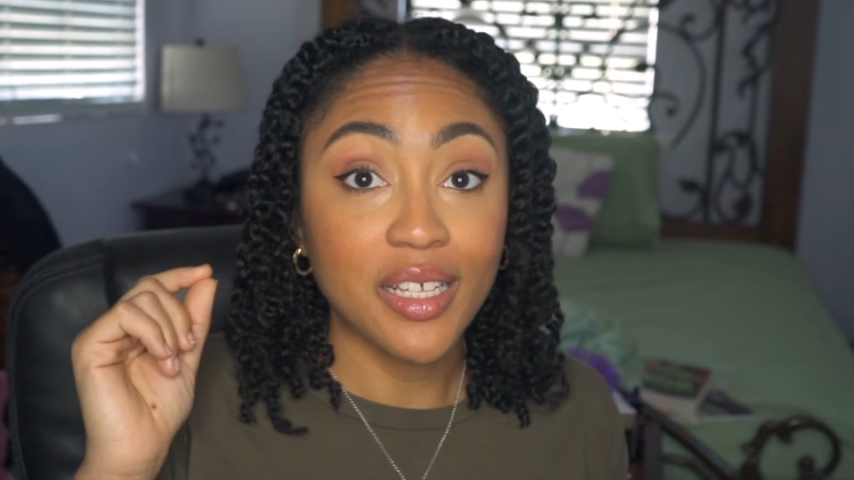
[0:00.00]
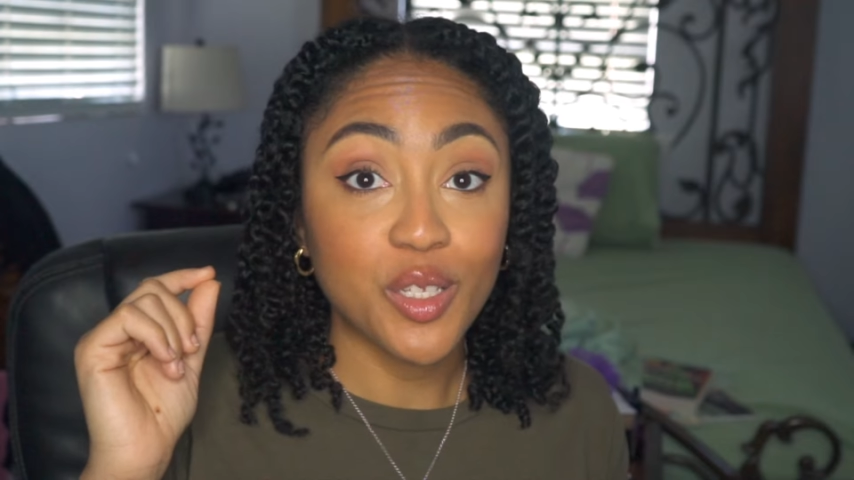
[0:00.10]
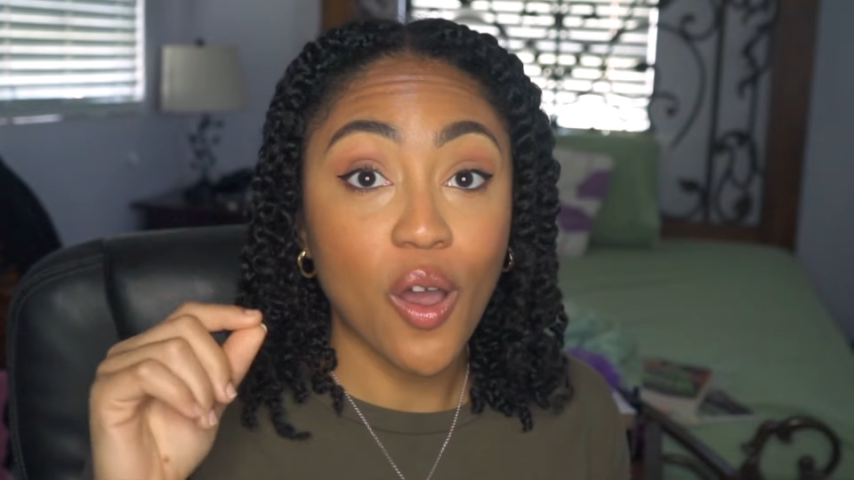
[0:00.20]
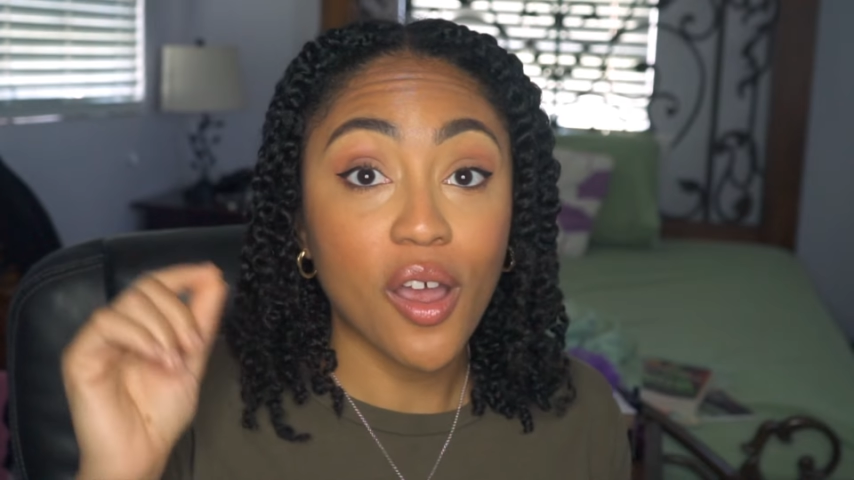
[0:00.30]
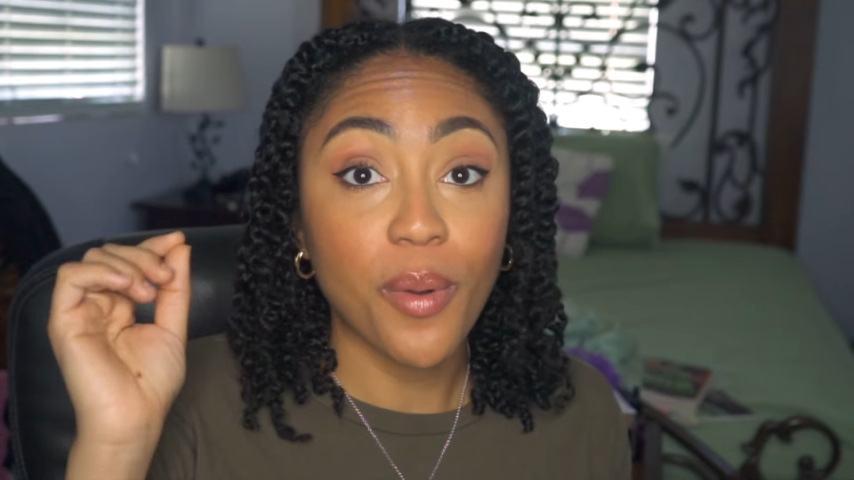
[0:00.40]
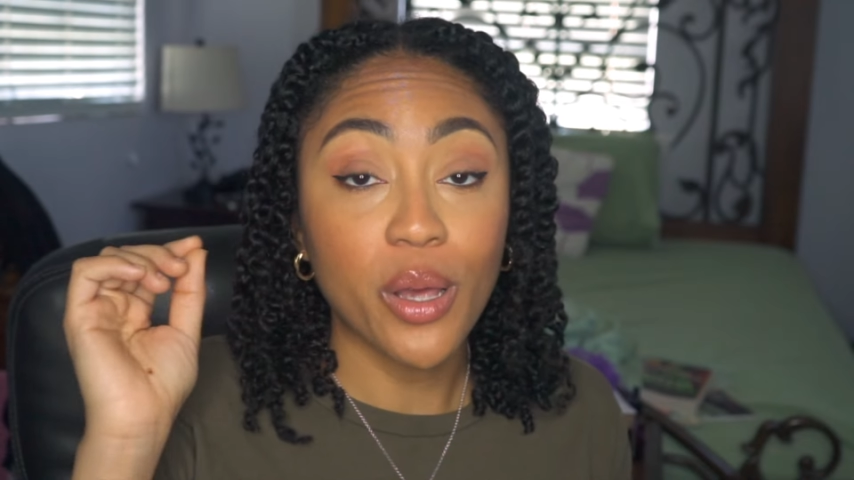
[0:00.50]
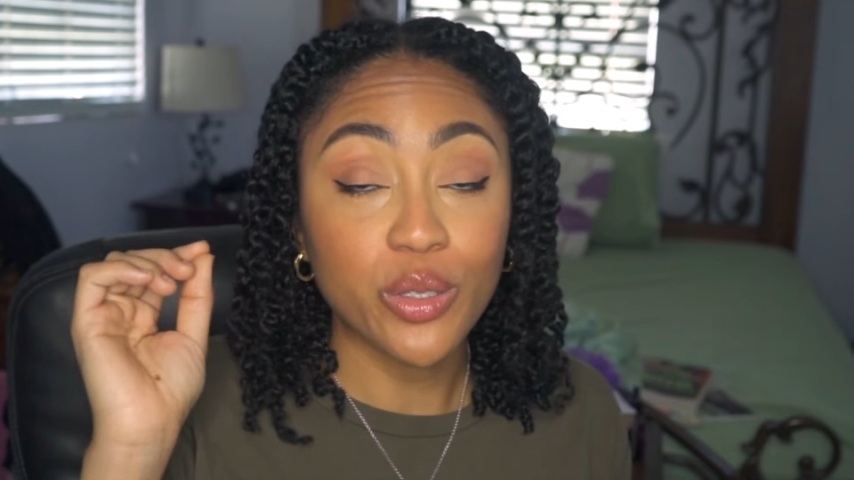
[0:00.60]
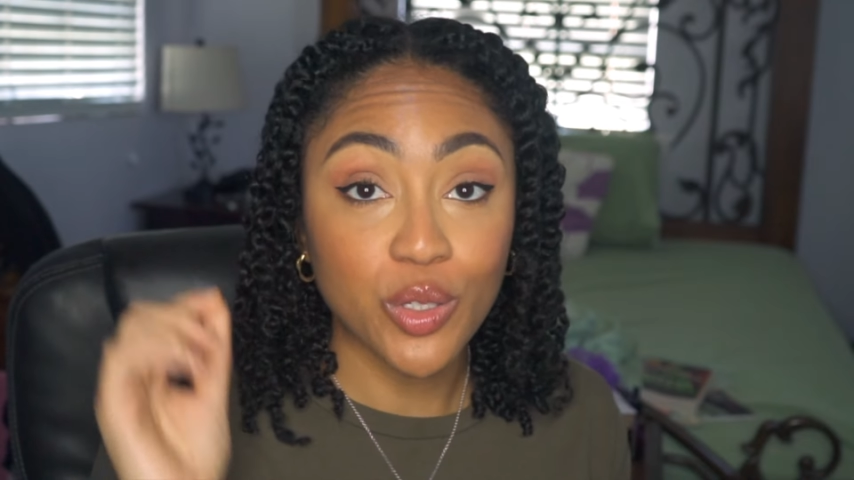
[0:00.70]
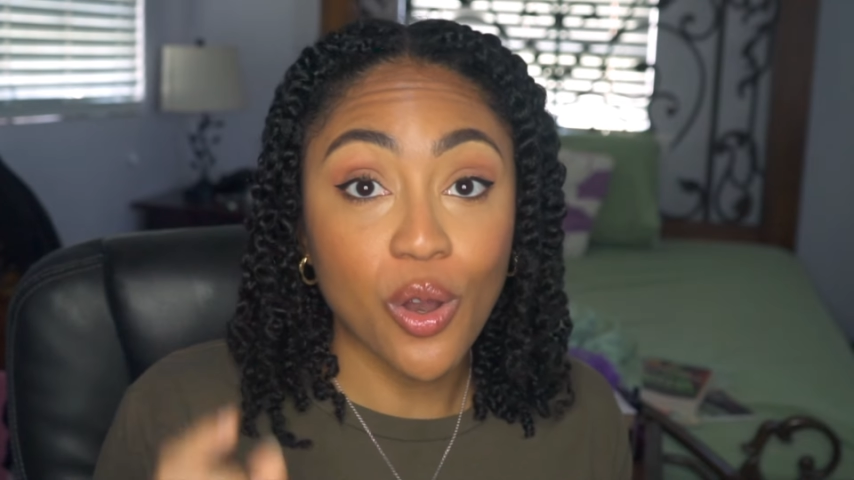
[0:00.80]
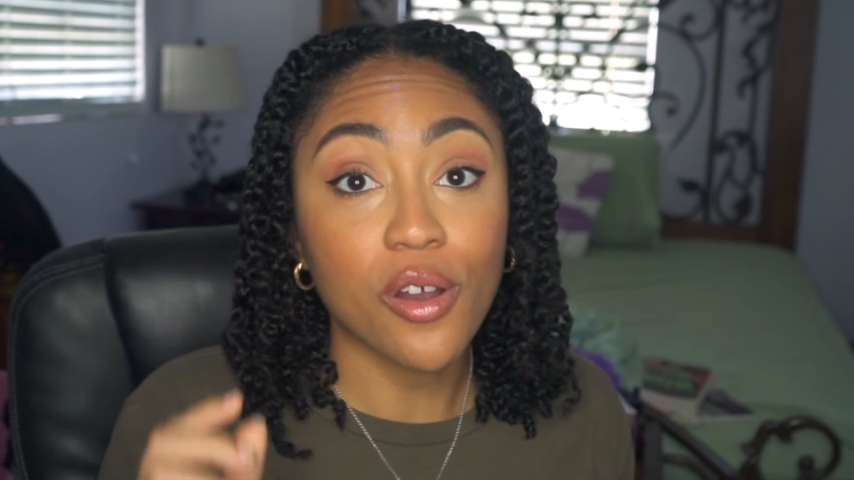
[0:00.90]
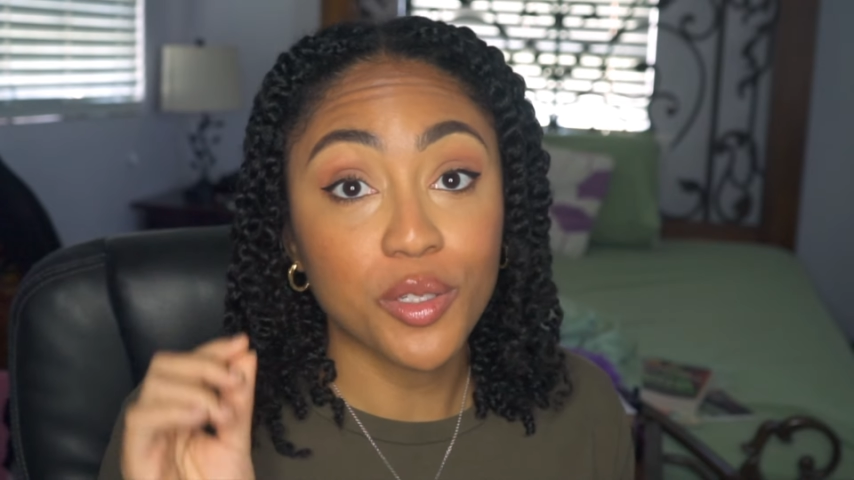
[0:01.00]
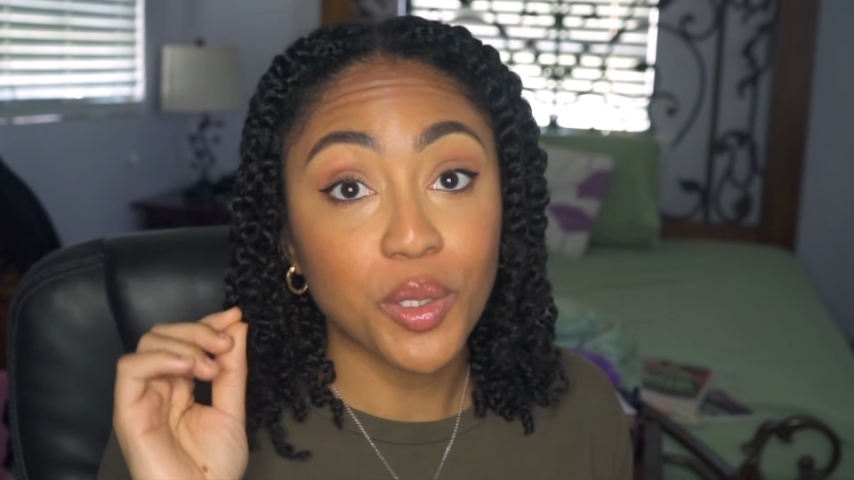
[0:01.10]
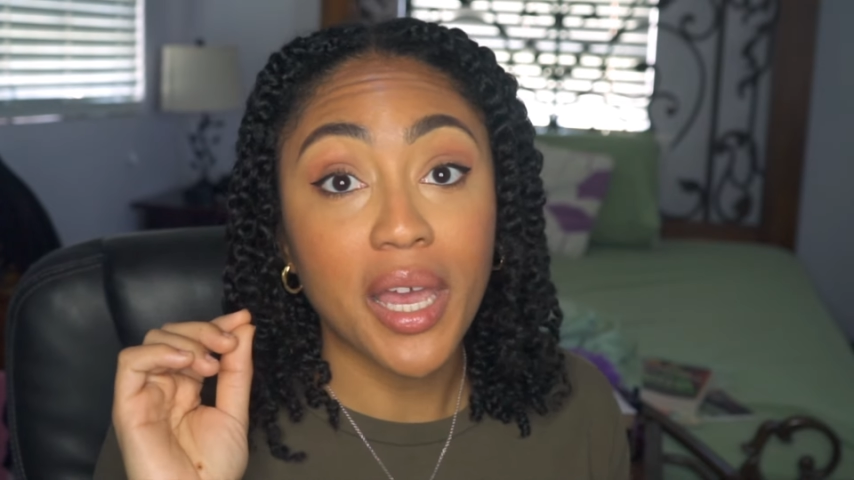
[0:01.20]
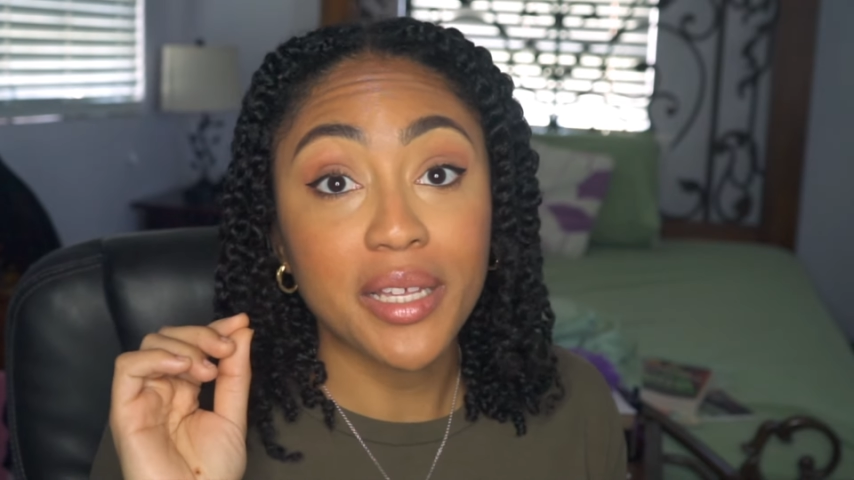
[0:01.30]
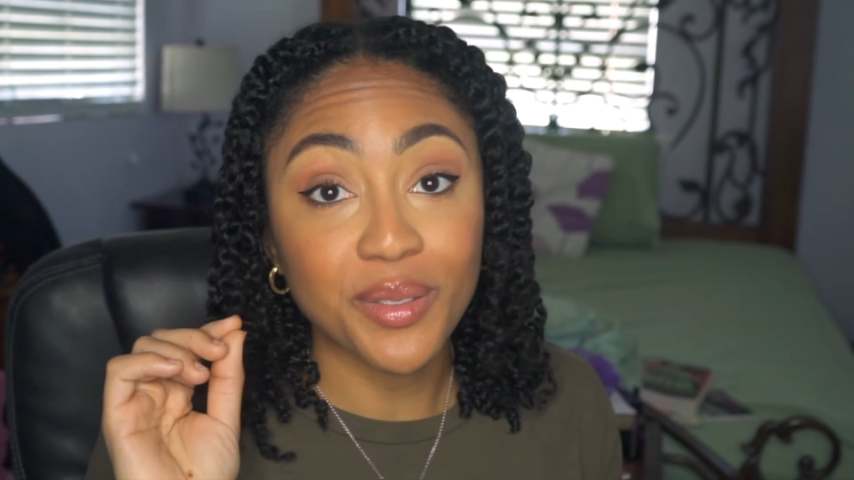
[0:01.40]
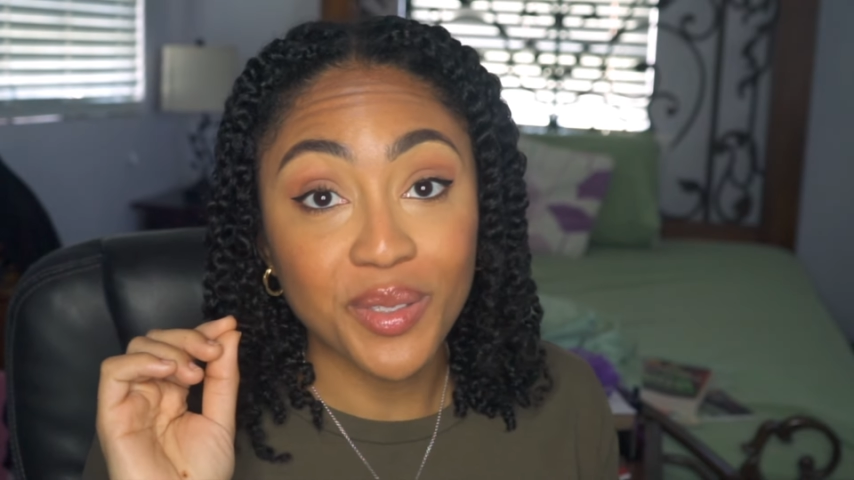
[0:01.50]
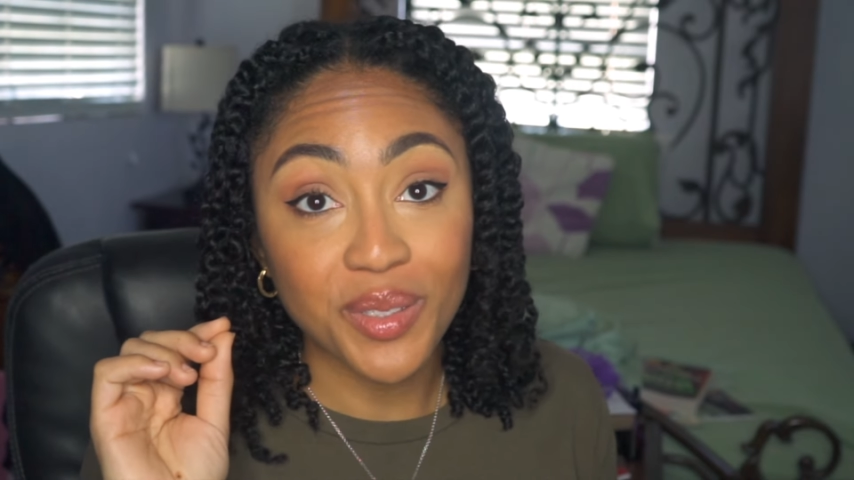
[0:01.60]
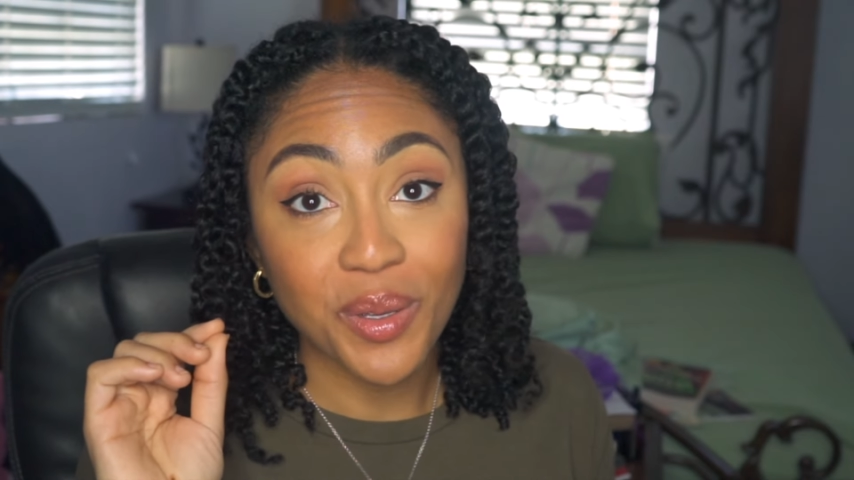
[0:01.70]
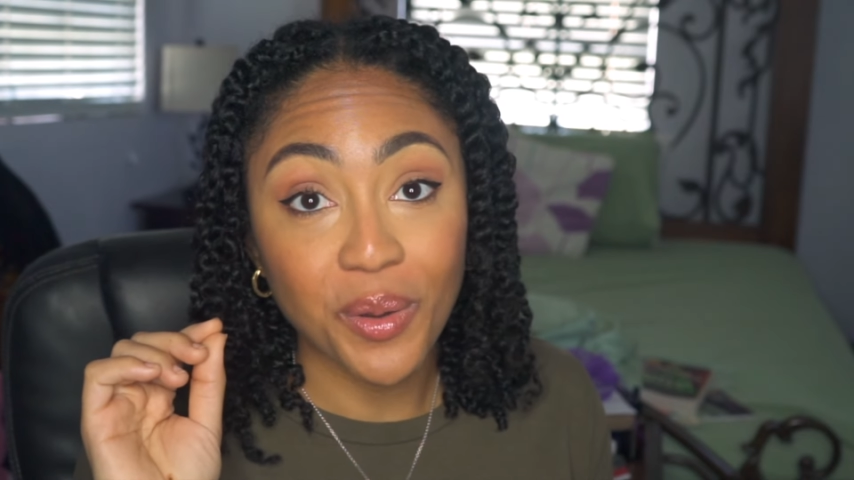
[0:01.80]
talk about star signs,